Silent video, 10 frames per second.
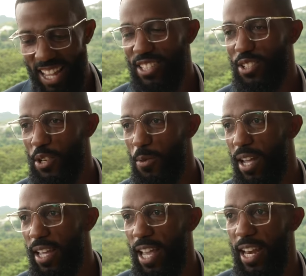So do
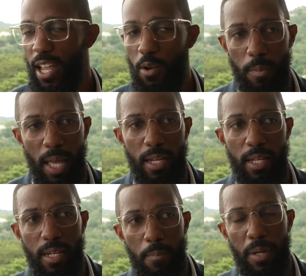I, and I hope that
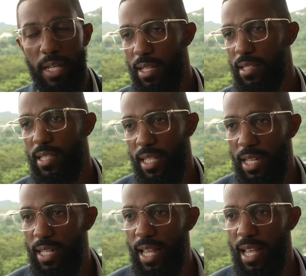the players
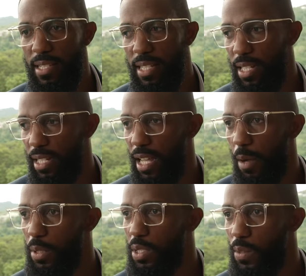see it as the
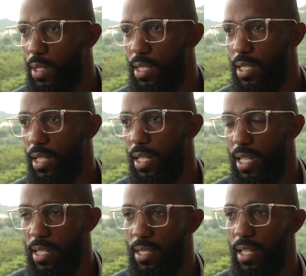opportunity it
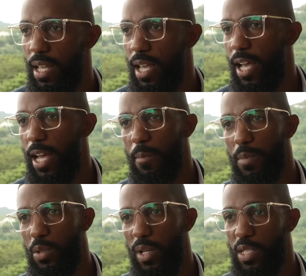is
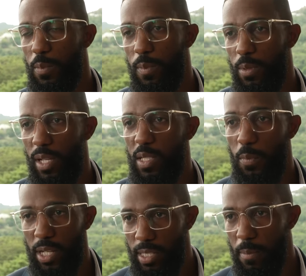to
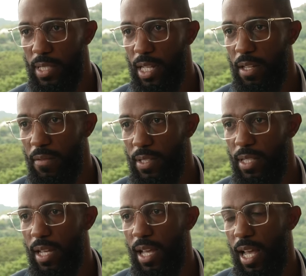express themselves,
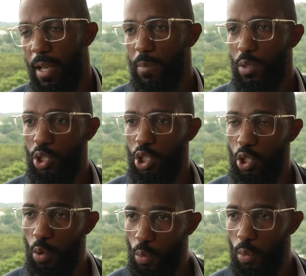to
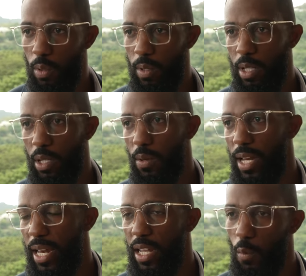show, you know,
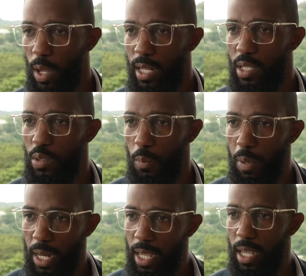that they're willing to
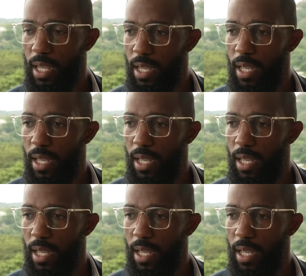play